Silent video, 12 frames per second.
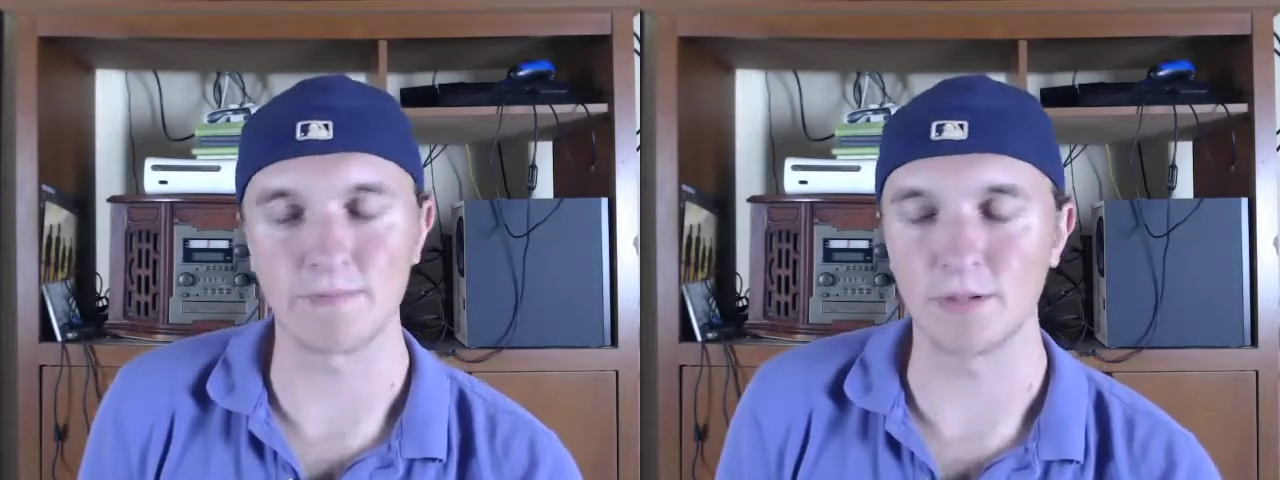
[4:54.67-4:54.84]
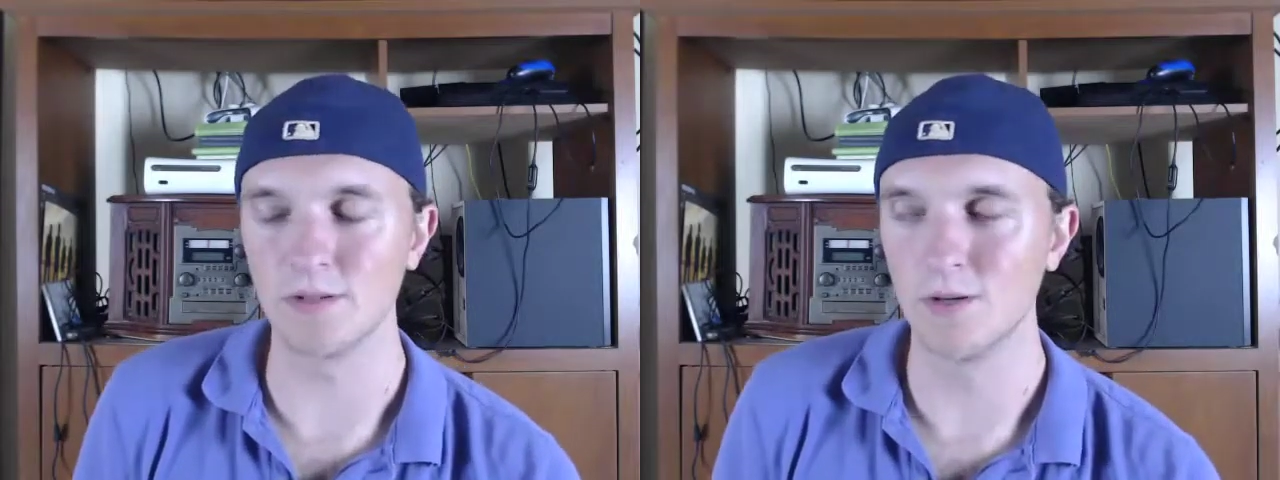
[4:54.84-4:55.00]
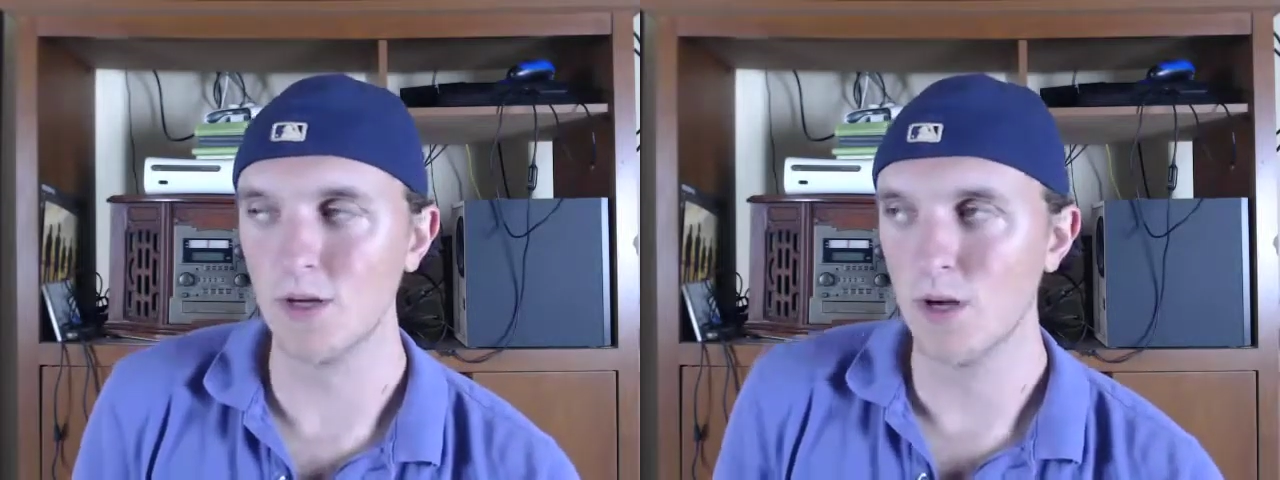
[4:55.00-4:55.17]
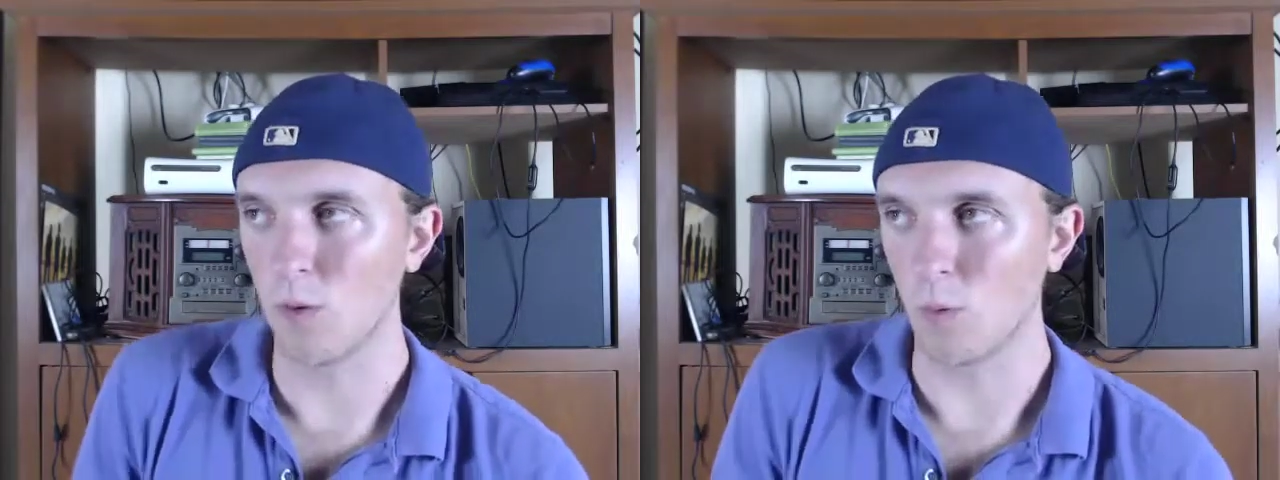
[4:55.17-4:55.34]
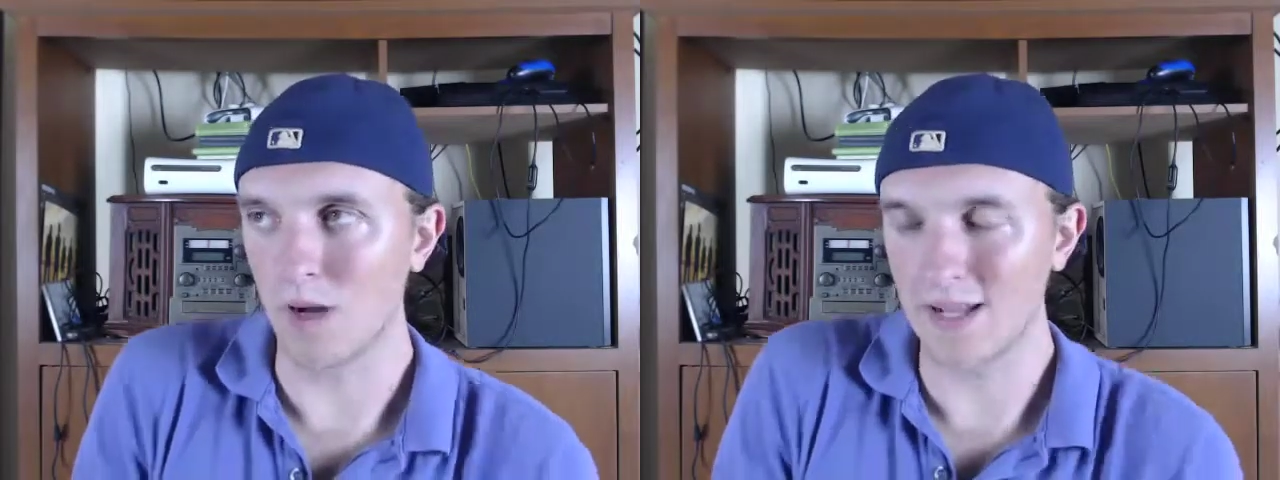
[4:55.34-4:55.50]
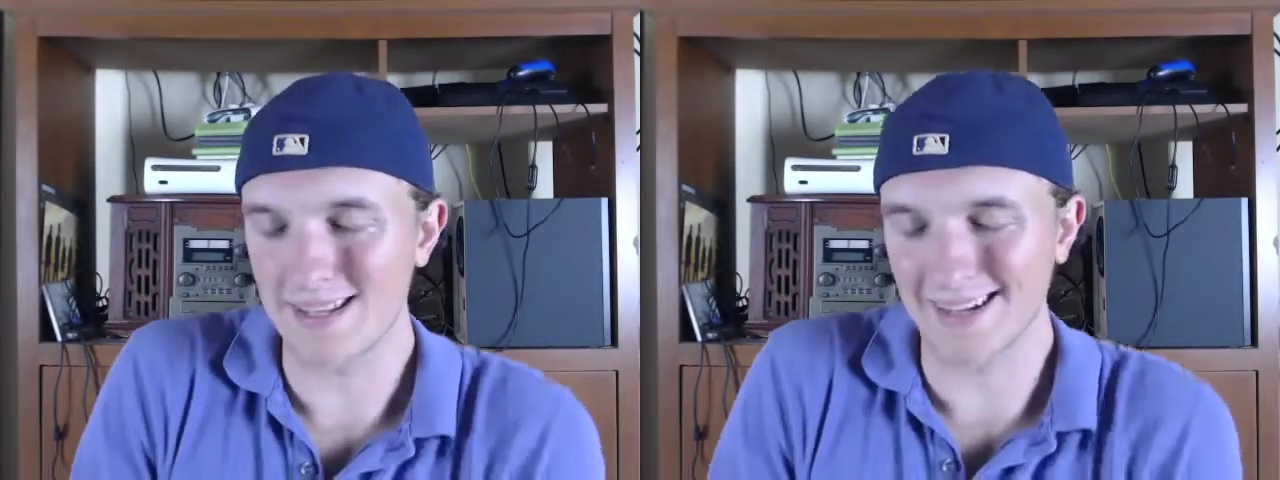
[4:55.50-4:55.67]
But
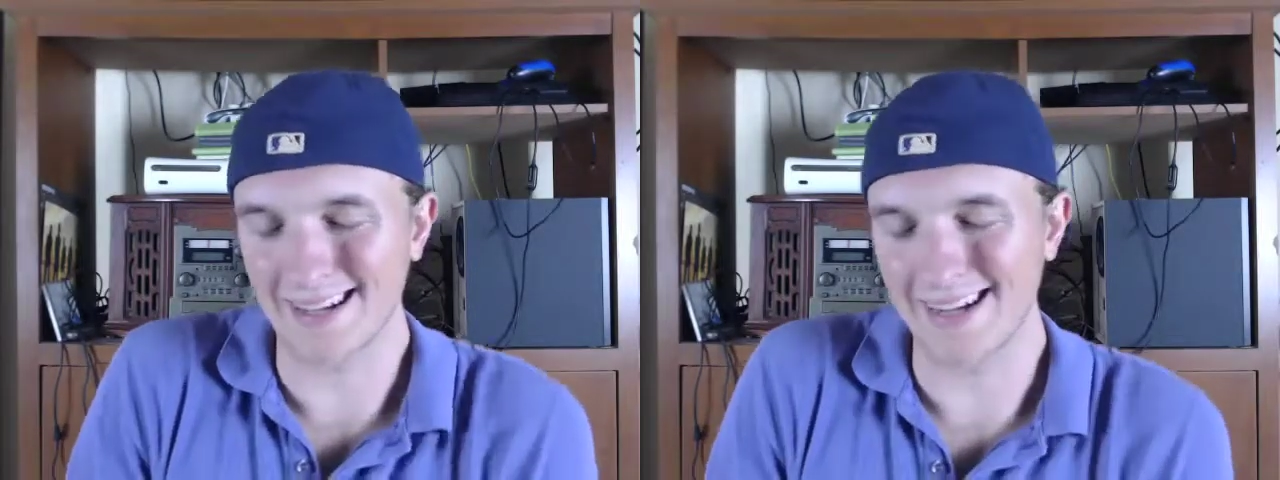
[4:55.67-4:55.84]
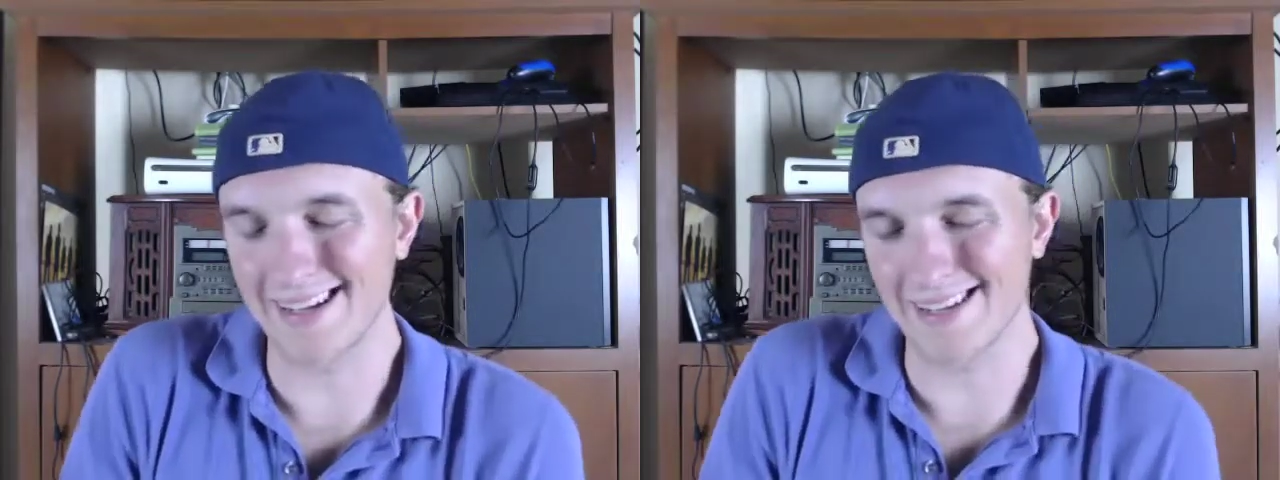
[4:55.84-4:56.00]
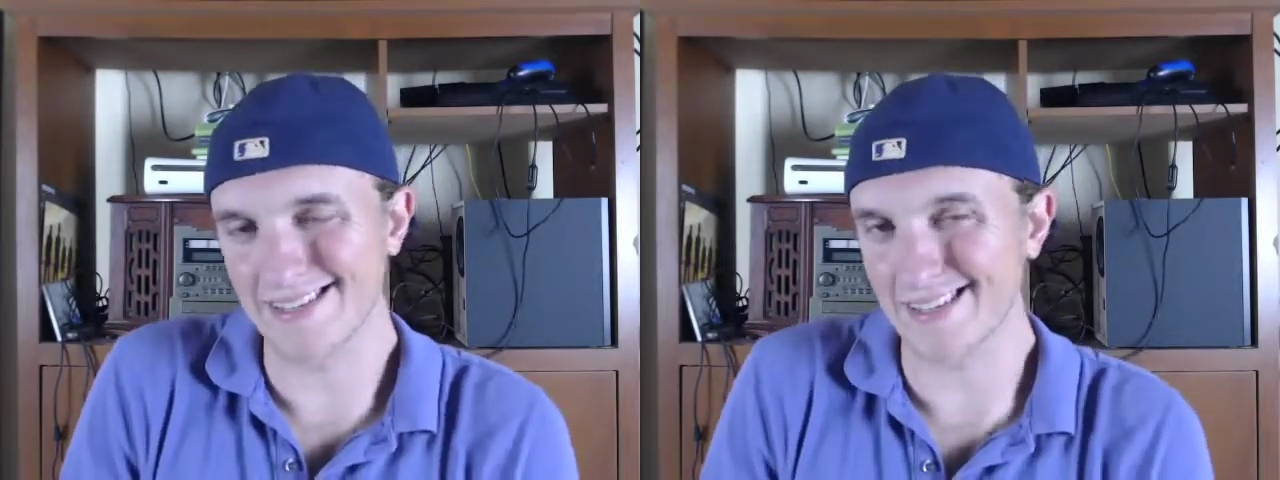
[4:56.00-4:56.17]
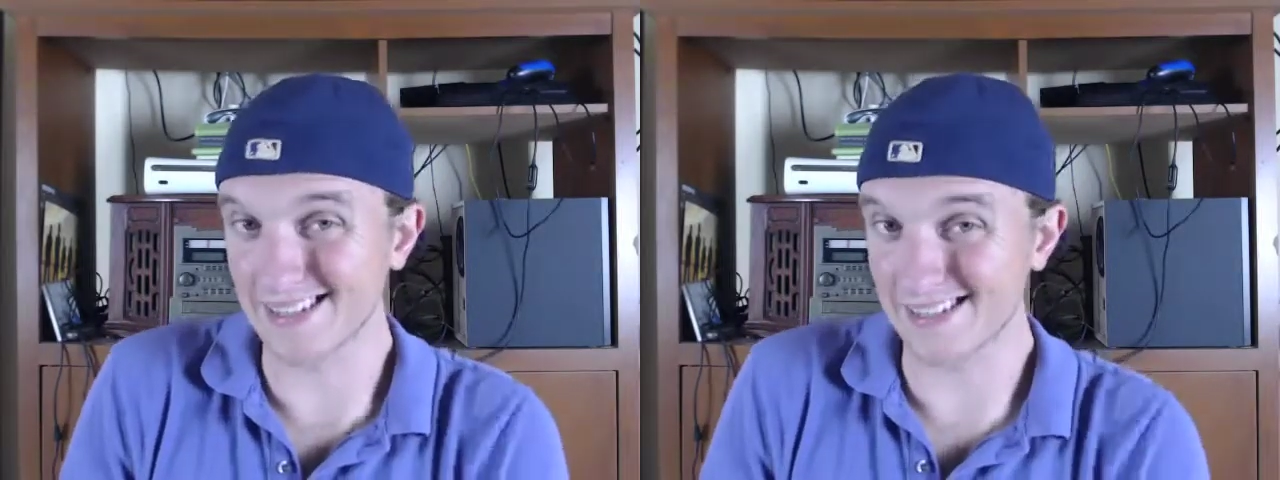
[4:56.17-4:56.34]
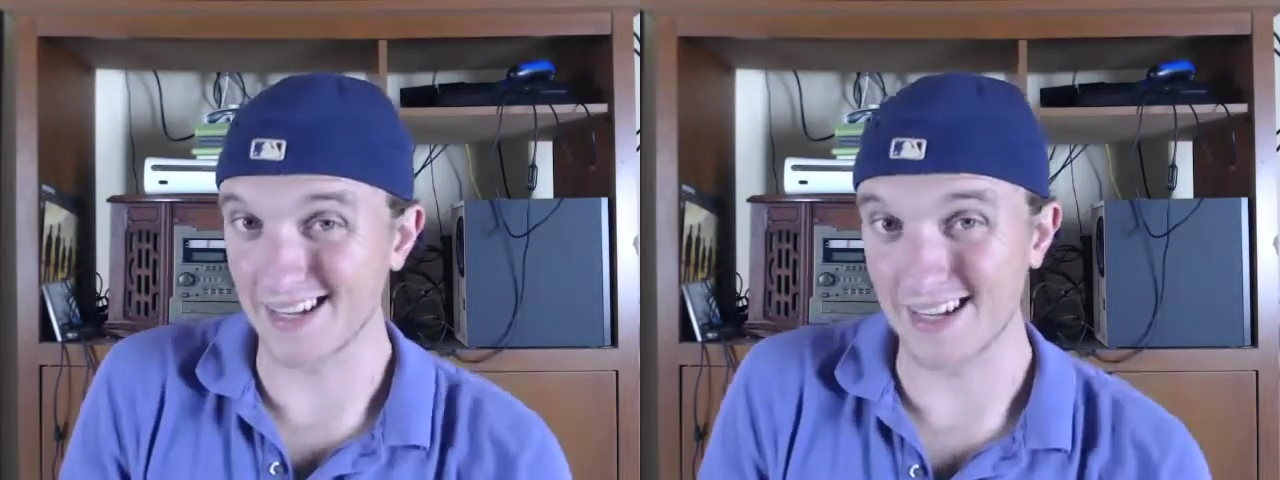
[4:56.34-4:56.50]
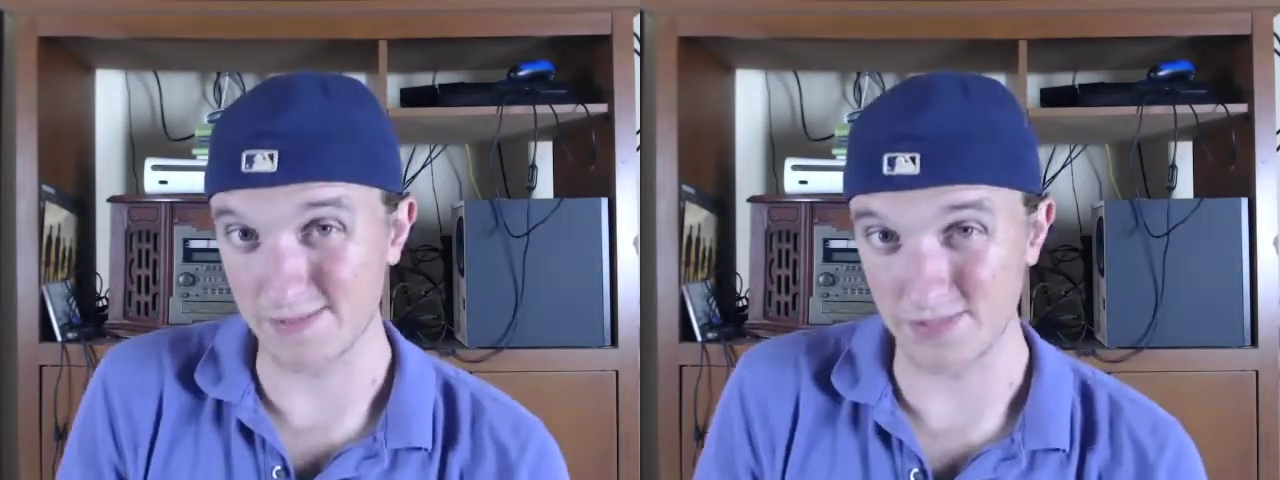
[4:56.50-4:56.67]
Watson got hit 6
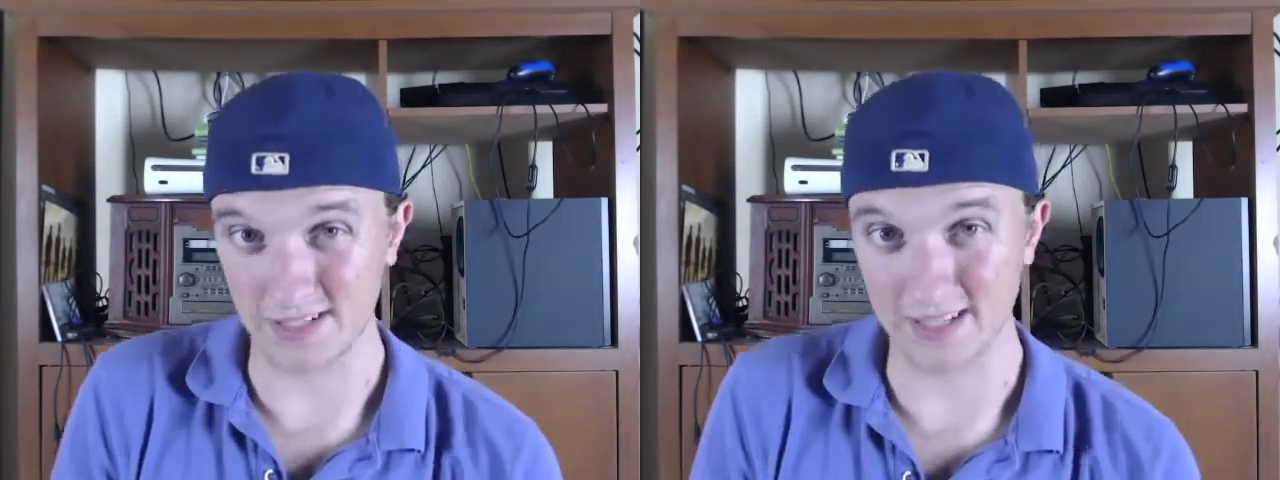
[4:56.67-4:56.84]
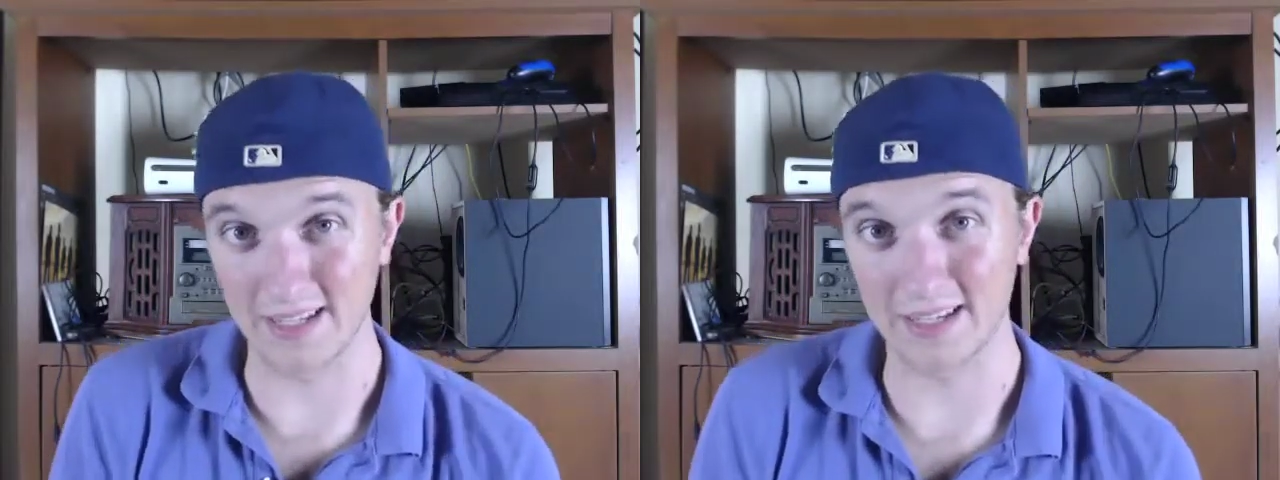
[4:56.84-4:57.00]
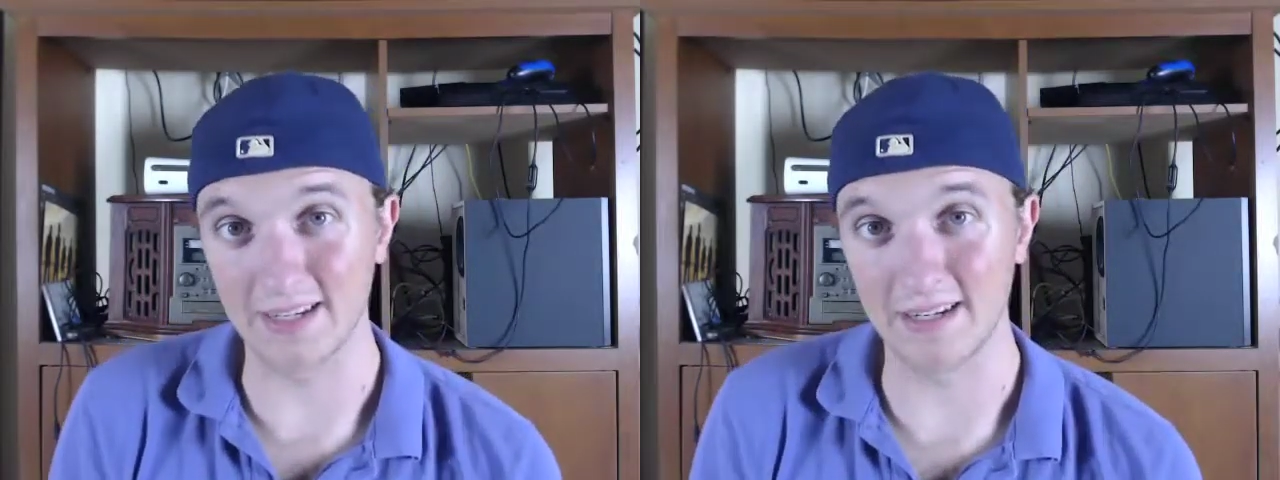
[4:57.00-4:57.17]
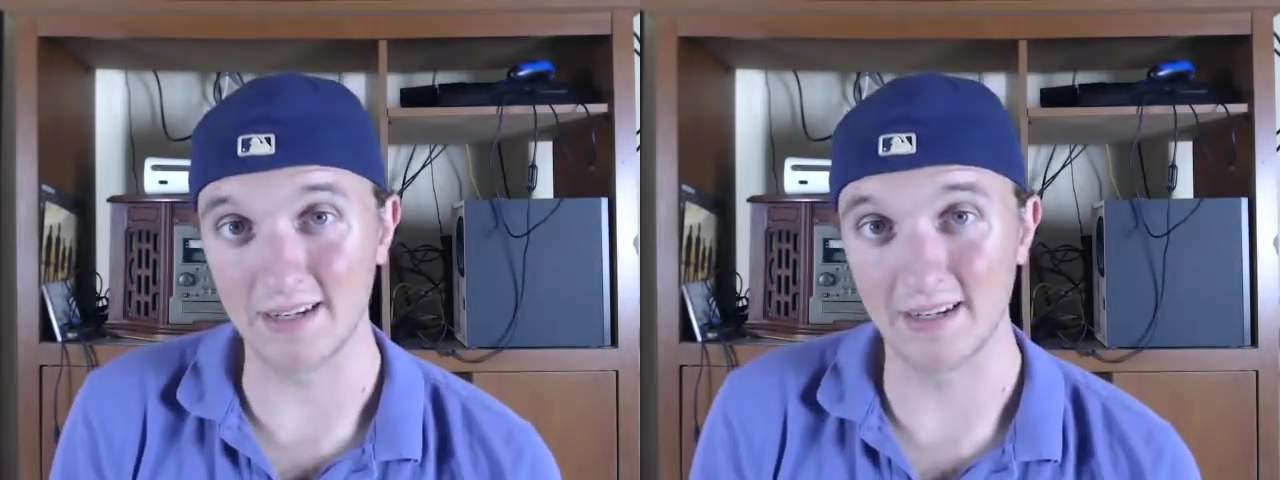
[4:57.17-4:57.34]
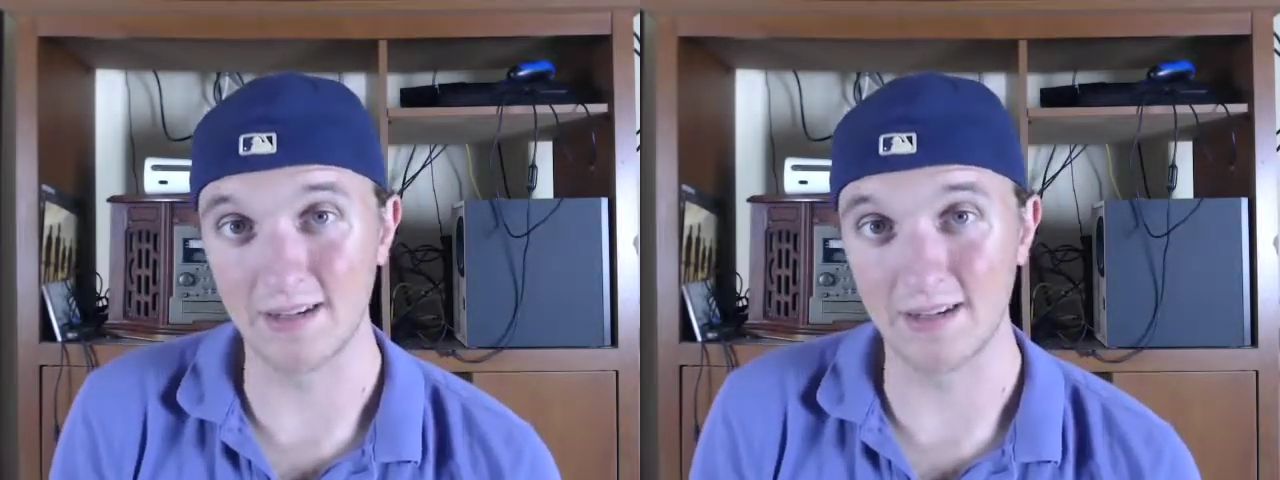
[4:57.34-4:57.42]
times again.